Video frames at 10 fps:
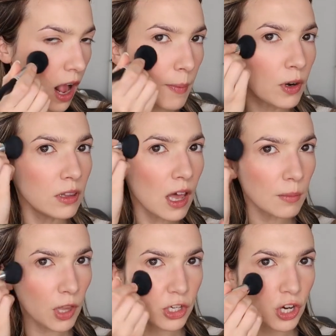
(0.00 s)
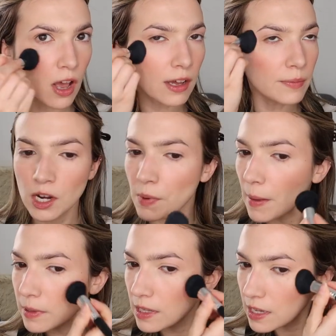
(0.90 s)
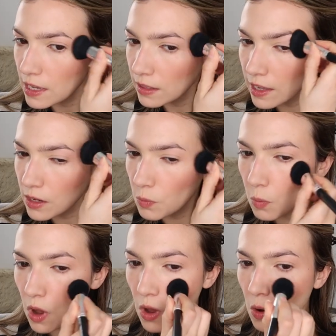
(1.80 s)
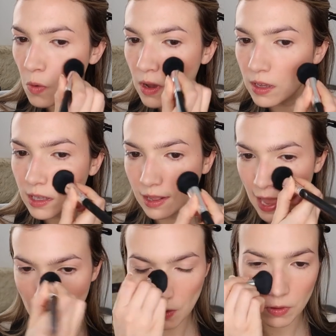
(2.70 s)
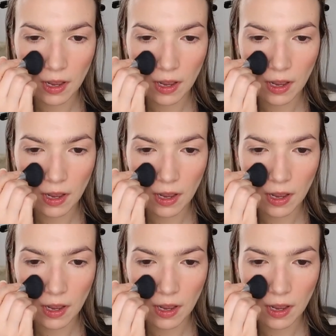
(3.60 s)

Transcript: I put a lot of blush on, and you're probably thinking like, whoa, clown.